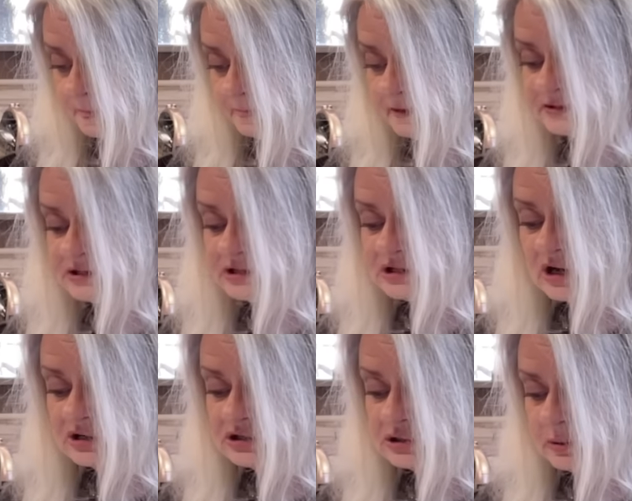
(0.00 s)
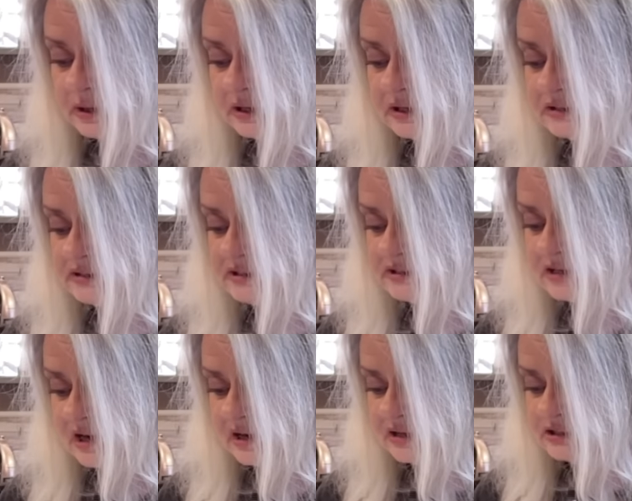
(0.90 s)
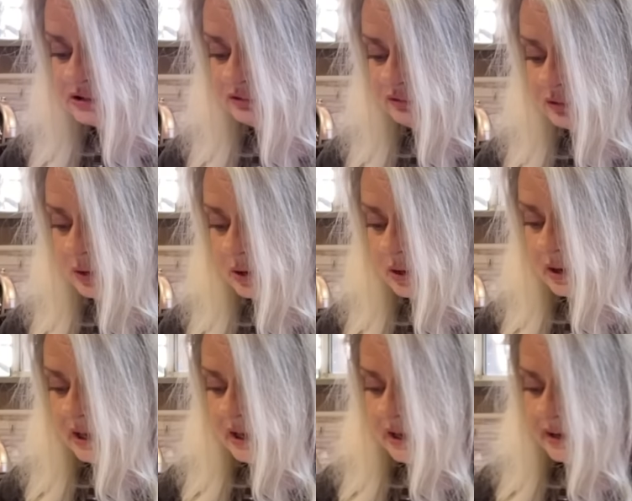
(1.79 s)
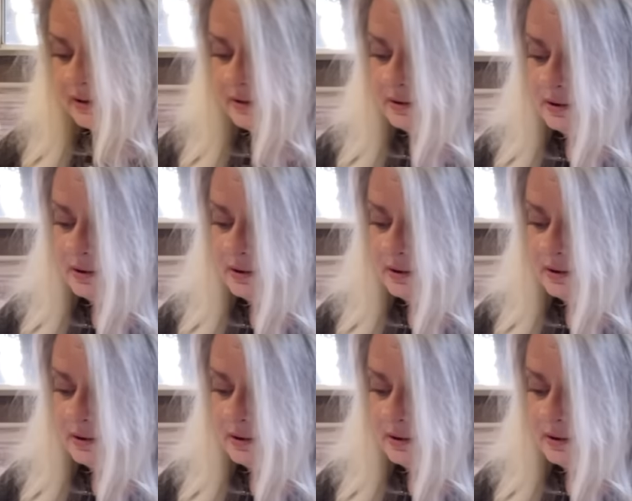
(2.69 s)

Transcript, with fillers: This is also a good size for a